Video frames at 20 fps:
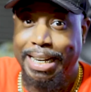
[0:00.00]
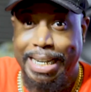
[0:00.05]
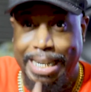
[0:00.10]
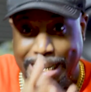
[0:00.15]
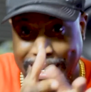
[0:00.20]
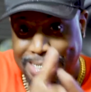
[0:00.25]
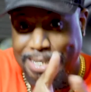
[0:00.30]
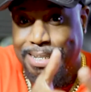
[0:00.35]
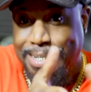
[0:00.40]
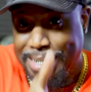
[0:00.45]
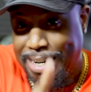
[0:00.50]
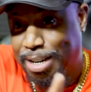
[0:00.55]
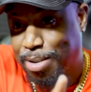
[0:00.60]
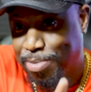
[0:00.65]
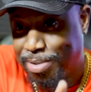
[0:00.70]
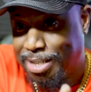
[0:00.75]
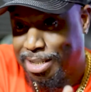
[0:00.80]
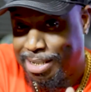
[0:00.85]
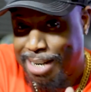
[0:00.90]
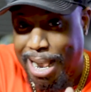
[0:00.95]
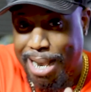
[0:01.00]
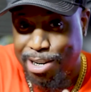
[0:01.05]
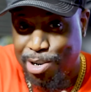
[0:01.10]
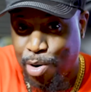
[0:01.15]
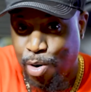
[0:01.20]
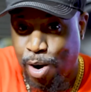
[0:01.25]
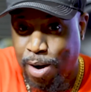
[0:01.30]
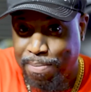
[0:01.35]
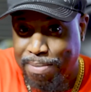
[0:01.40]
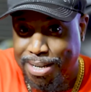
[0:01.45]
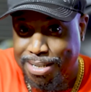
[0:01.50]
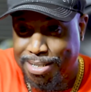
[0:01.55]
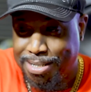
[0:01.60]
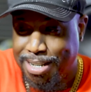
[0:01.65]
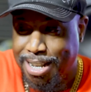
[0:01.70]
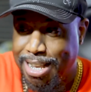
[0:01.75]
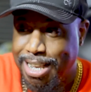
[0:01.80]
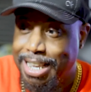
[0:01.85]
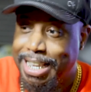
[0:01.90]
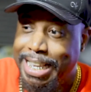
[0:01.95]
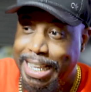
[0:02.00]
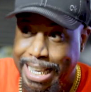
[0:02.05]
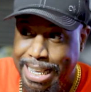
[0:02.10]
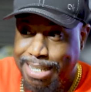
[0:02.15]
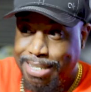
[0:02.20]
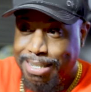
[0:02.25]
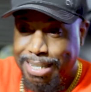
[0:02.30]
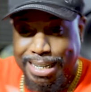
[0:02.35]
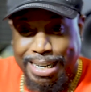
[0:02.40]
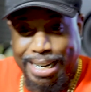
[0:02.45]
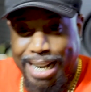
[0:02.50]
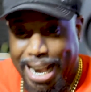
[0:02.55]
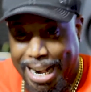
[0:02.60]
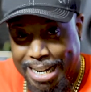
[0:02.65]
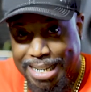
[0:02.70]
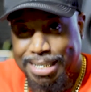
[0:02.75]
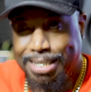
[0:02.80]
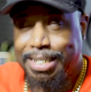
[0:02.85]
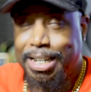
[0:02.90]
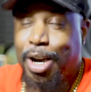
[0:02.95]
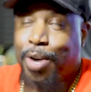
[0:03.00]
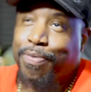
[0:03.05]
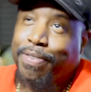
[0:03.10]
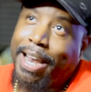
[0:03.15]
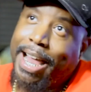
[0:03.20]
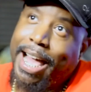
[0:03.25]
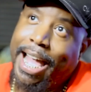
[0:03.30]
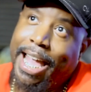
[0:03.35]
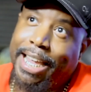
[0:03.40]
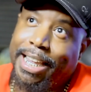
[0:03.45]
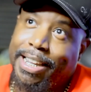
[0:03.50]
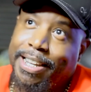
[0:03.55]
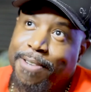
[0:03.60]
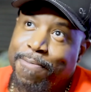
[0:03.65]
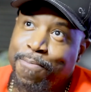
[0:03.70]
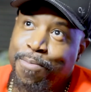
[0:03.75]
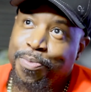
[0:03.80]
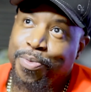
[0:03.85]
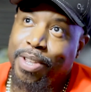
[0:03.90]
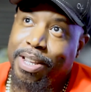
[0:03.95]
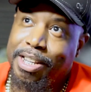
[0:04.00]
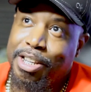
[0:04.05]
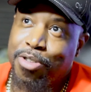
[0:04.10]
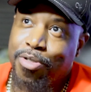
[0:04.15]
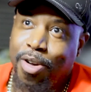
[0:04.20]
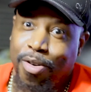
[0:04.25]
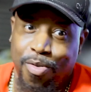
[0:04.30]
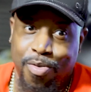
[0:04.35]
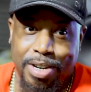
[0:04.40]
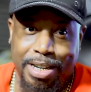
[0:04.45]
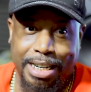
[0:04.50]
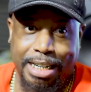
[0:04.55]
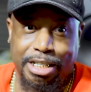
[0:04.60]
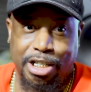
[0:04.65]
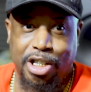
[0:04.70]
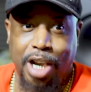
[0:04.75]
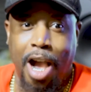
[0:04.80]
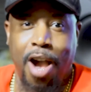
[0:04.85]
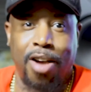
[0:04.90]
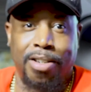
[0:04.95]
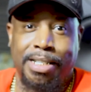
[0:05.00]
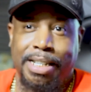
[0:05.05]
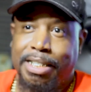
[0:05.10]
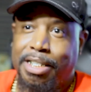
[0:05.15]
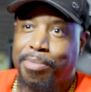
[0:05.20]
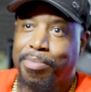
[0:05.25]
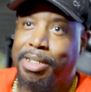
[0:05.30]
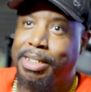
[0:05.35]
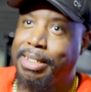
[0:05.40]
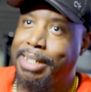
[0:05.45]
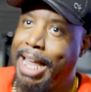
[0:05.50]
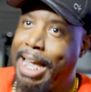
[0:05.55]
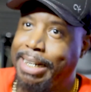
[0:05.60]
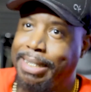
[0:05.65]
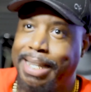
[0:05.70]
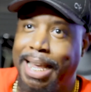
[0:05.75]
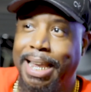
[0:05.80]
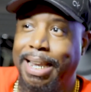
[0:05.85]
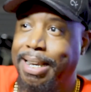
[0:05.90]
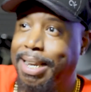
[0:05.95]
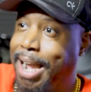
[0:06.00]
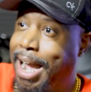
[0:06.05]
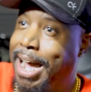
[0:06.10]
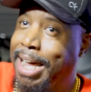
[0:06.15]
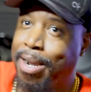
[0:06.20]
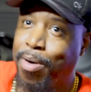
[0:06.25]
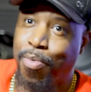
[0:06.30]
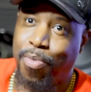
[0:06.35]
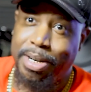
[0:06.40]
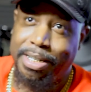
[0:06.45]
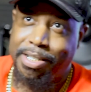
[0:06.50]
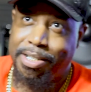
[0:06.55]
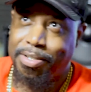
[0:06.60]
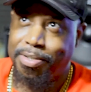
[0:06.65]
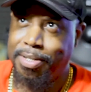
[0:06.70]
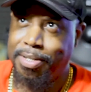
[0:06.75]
his dick was ginormous, he's looking at himself like, you know, because y'all say some shit like, thank God I'm with you.